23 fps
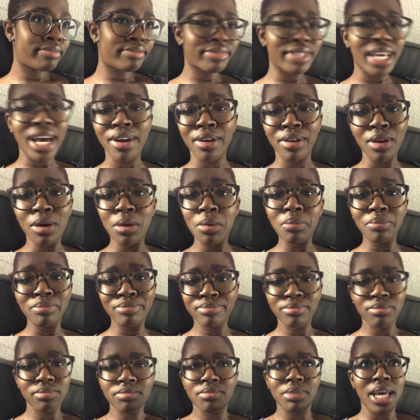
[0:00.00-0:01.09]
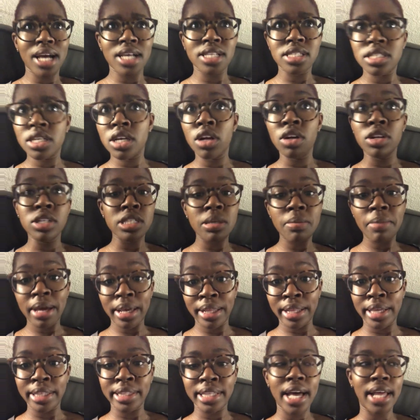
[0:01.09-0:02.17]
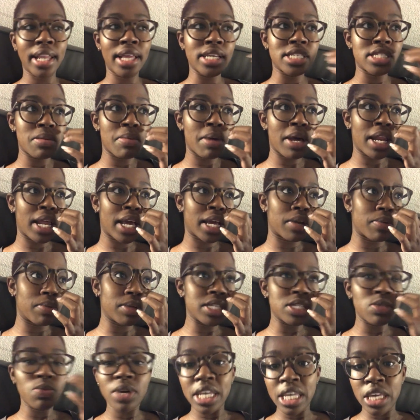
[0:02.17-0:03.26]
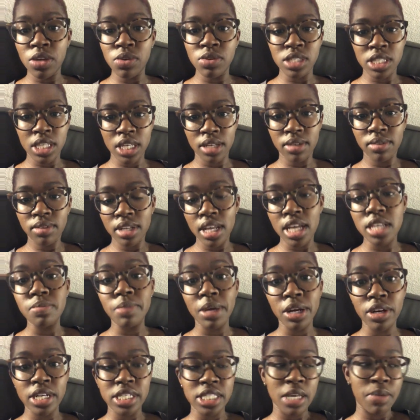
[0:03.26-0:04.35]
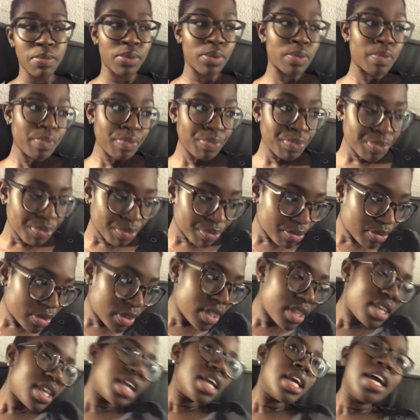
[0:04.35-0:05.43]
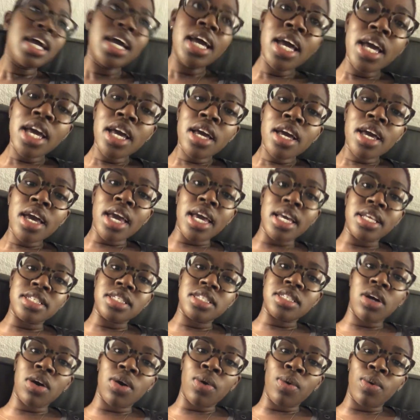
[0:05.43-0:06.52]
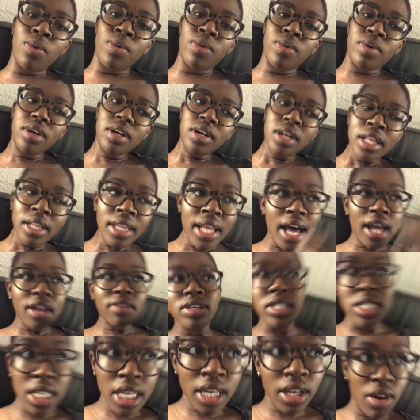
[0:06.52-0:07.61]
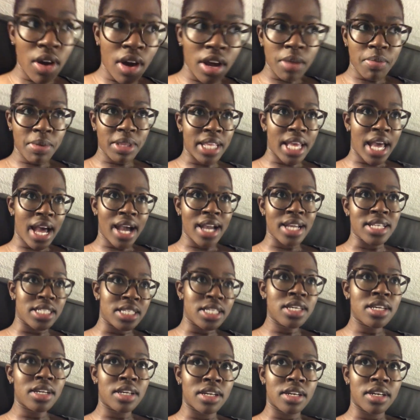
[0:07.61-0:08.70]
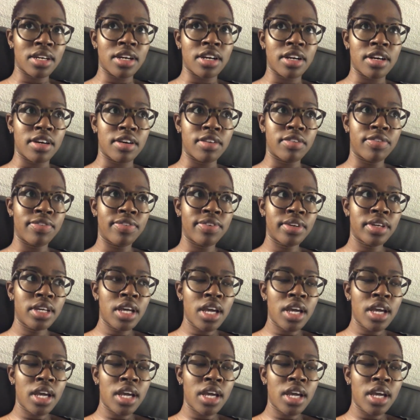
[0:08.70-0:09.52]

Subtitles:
don't know, Beyonce or somebody like that. Like somebody that can really, Whitney Houston. That's a better example. And so a lot of us get caught up in that idea of,